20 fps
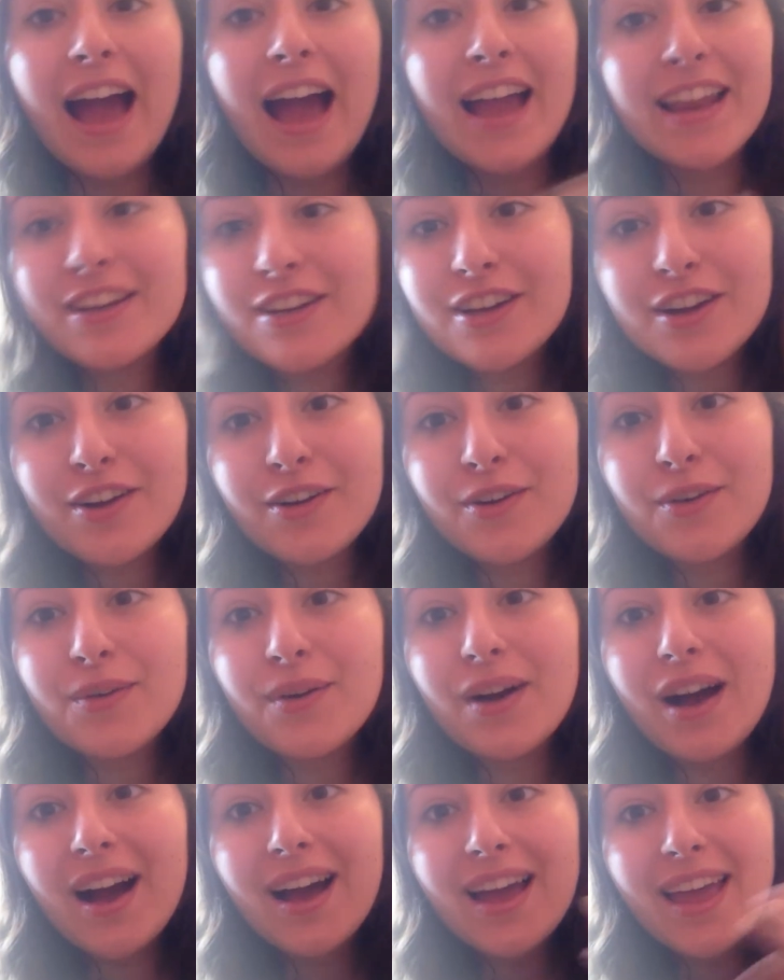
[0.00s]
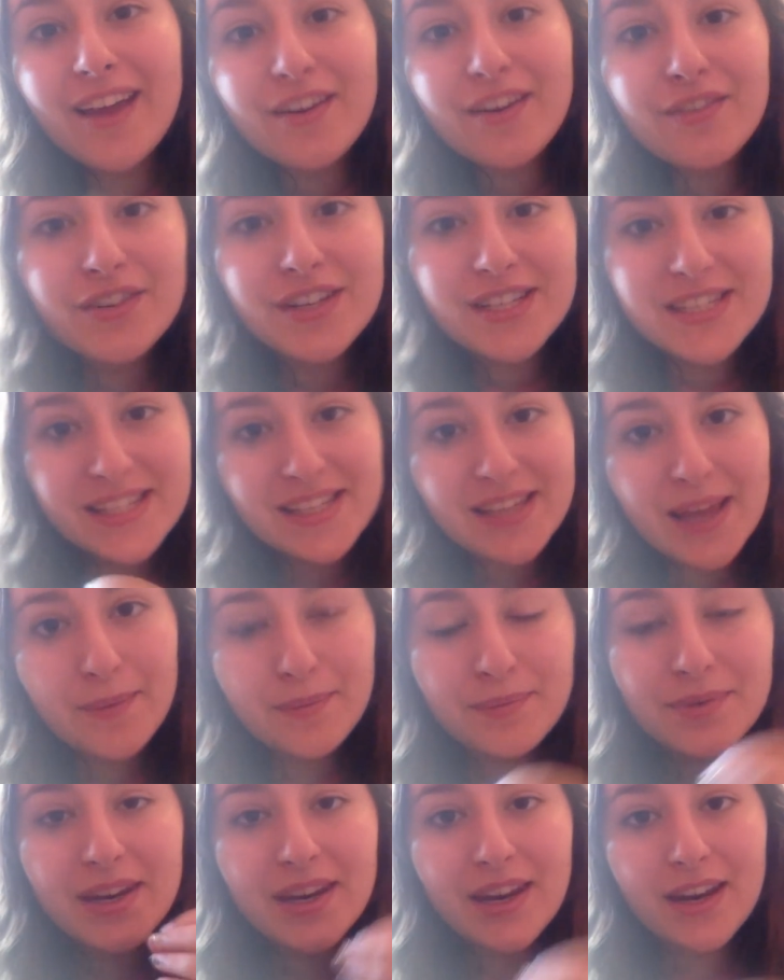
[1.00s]
I know every
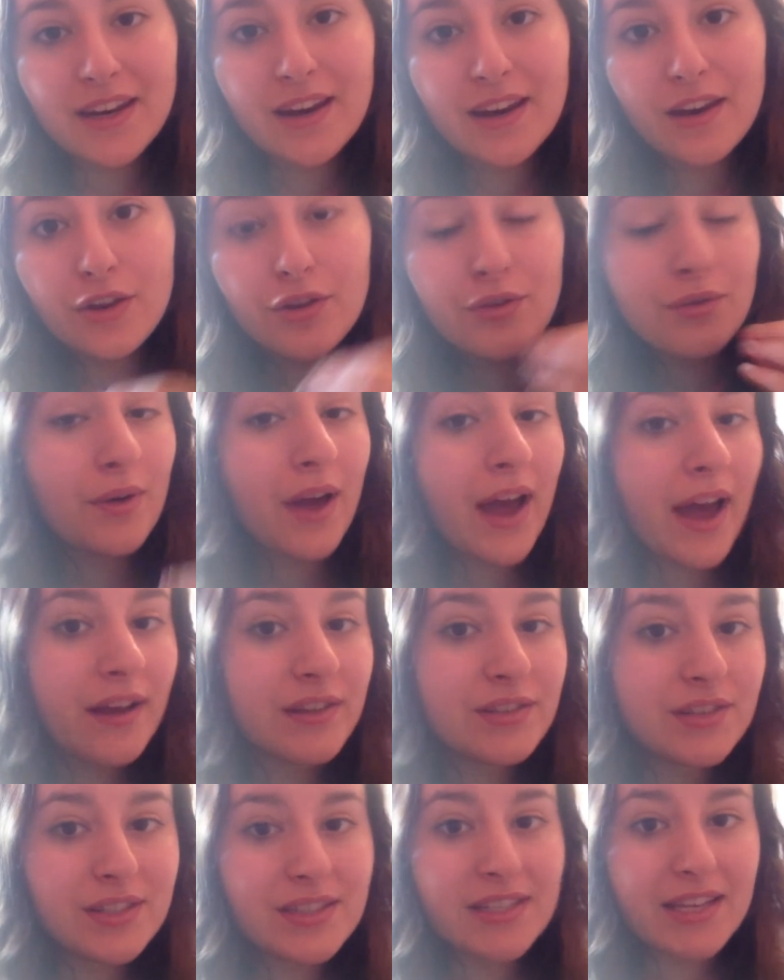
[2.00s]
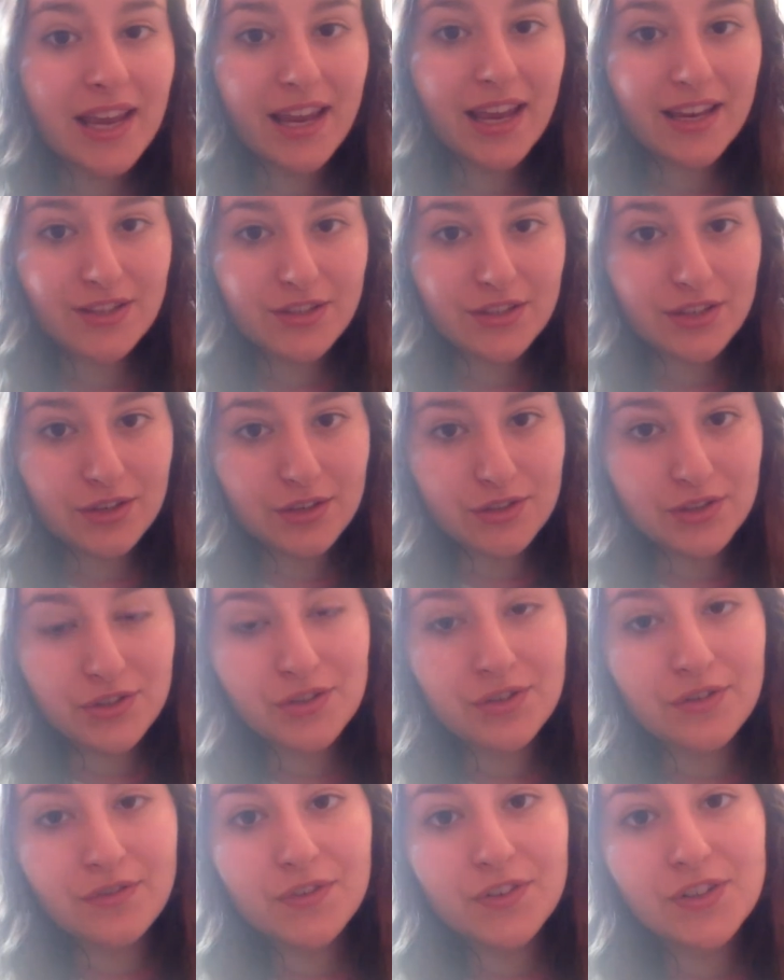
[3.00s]
step that you have to take to go
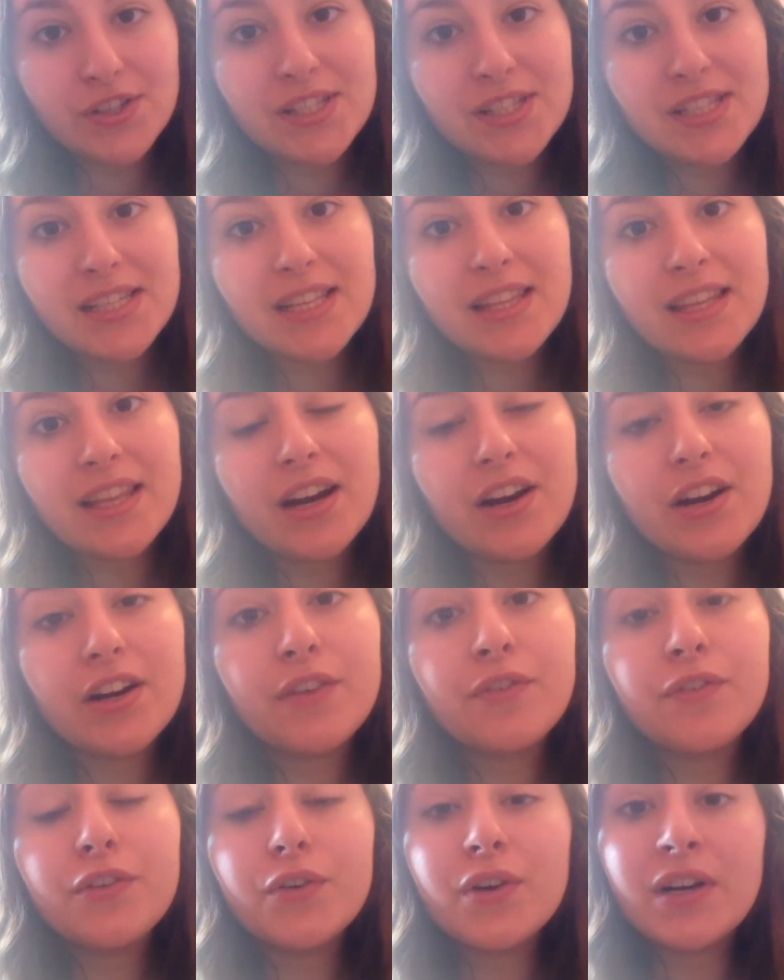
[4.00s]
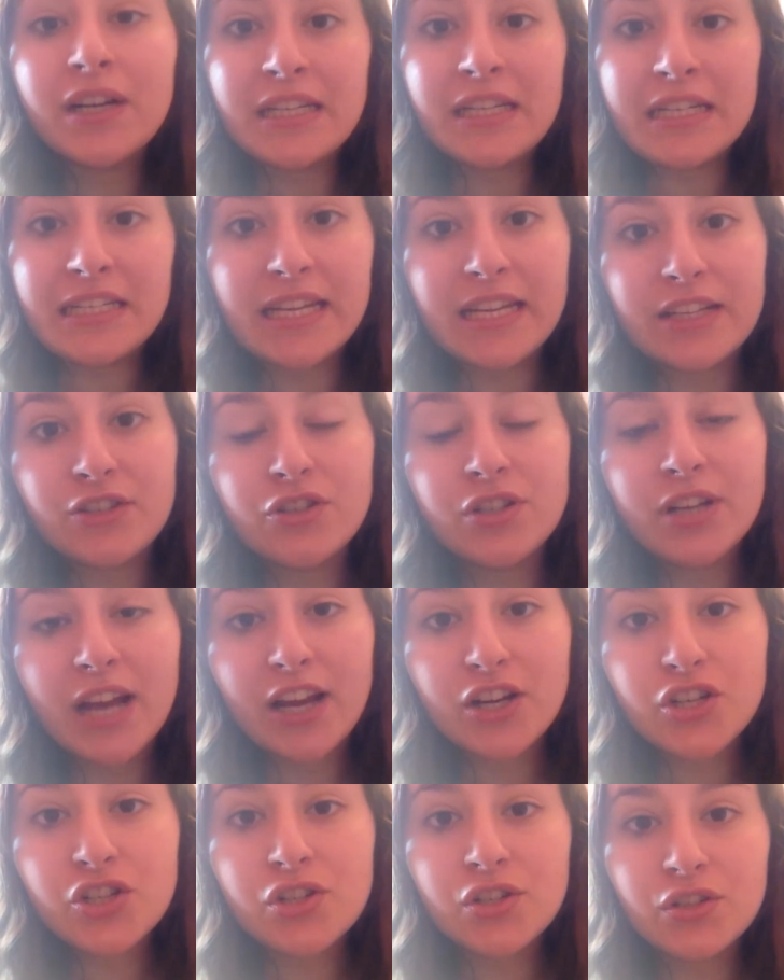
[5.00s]
to university there if you're an
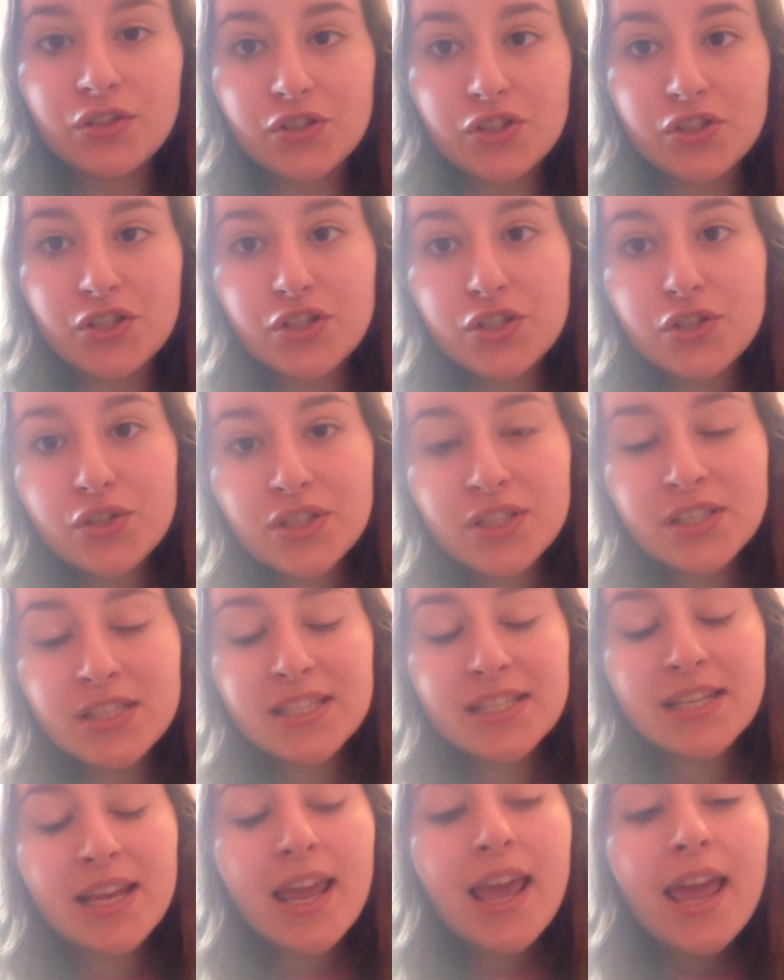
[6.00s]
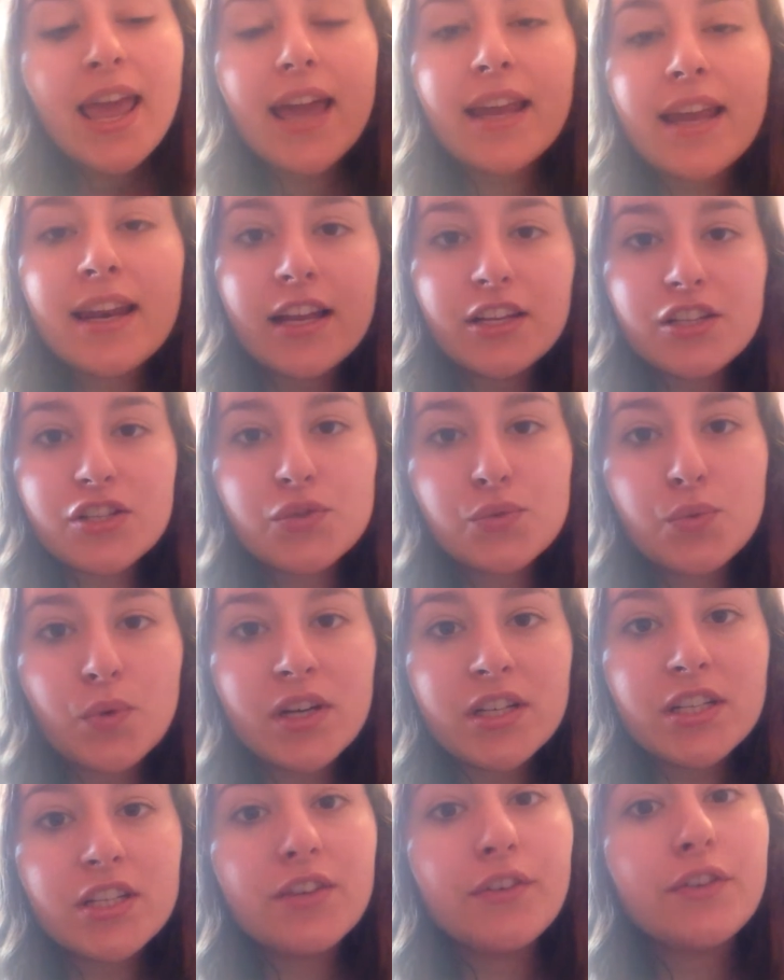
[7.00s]
international student, and I just
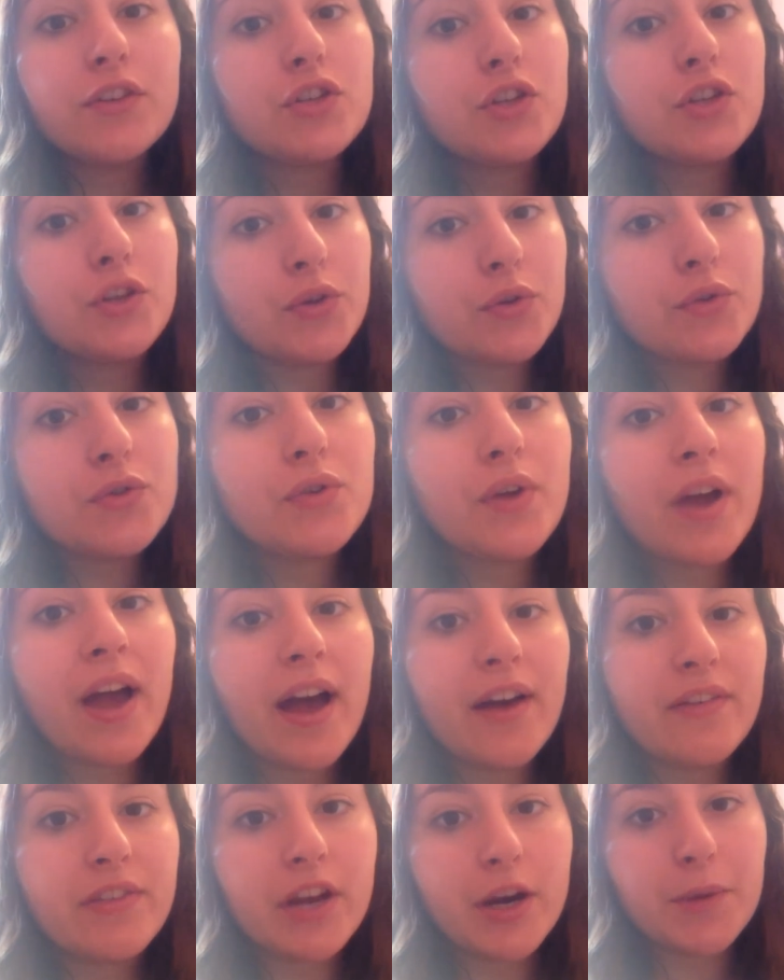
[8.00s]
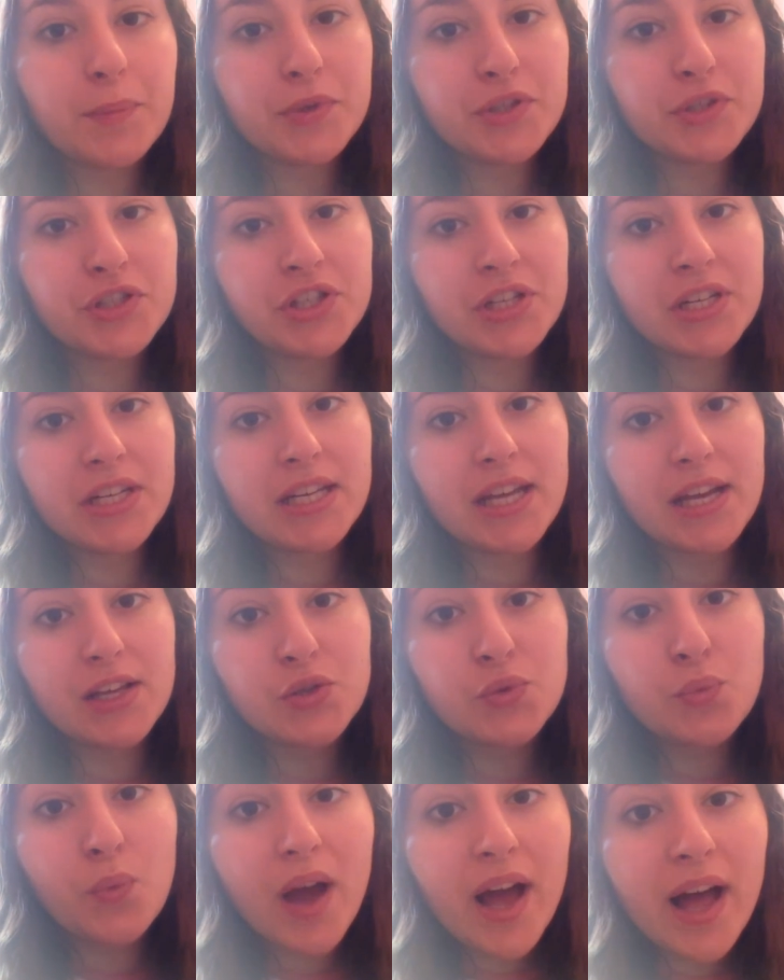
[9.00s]
wanted you to have that opportunity
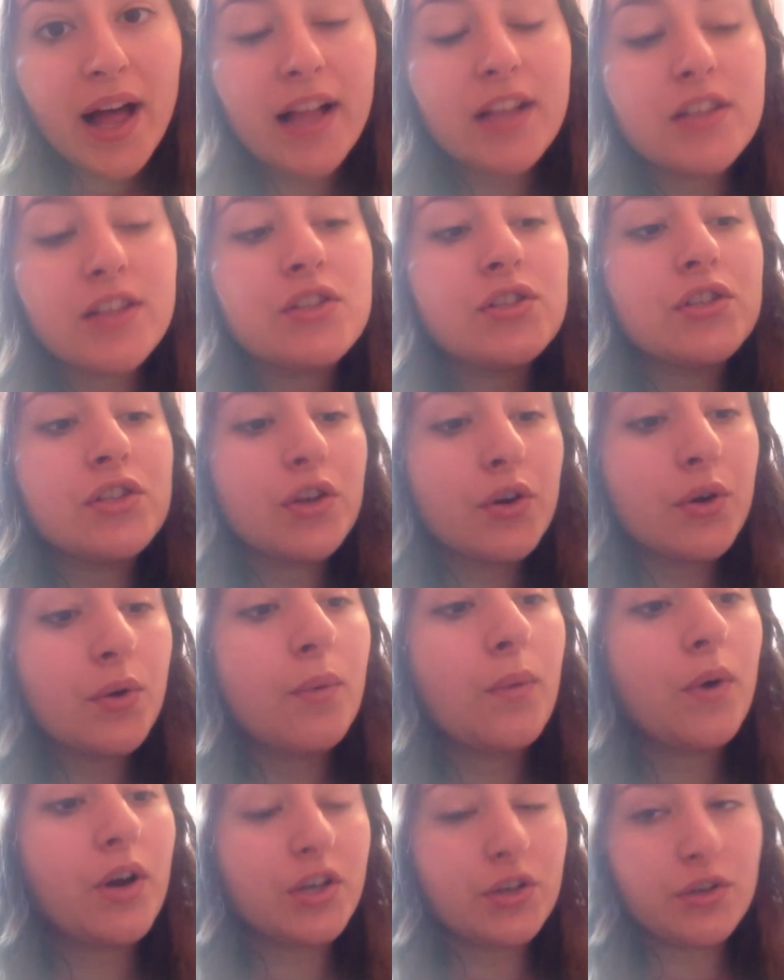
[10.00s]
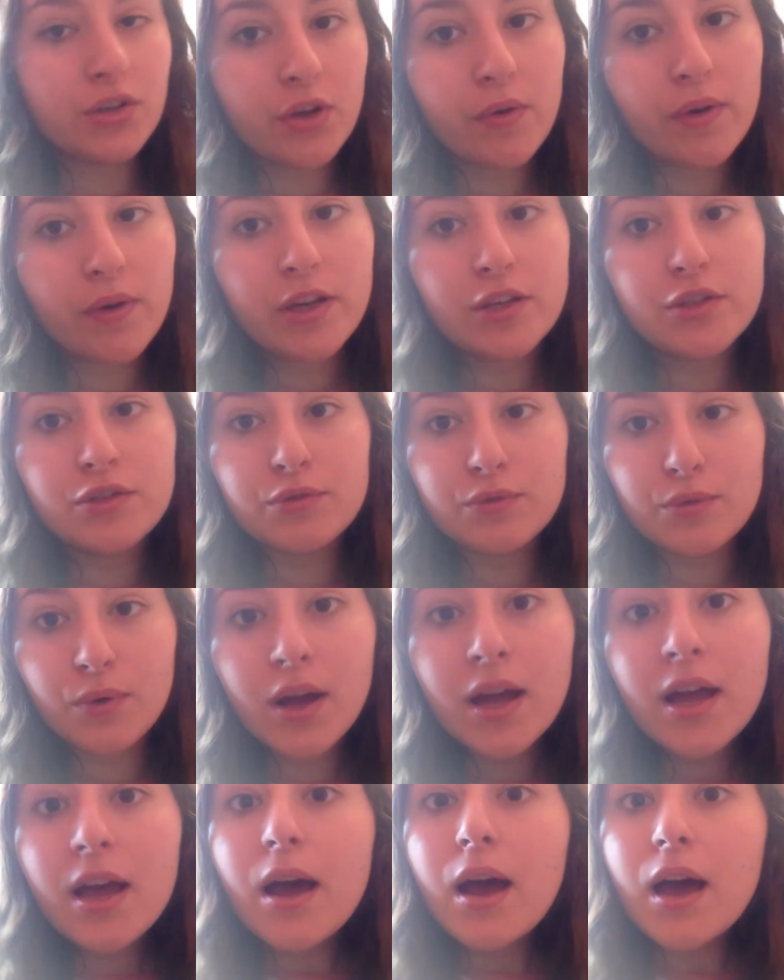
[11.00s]
as well to know what you're going
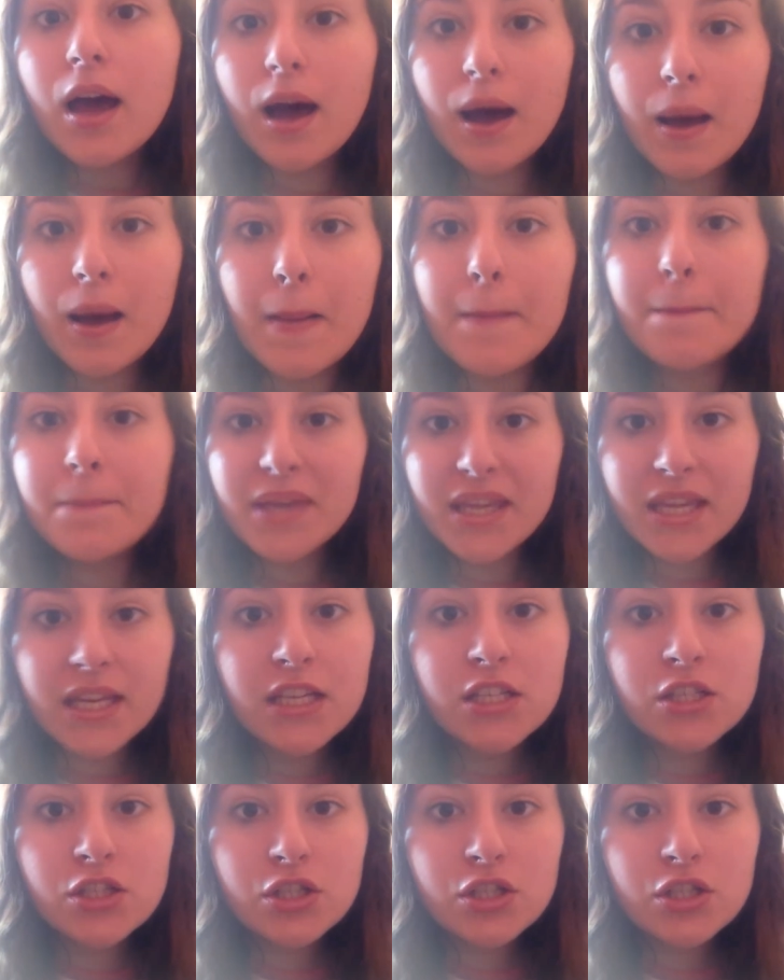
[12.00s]
to be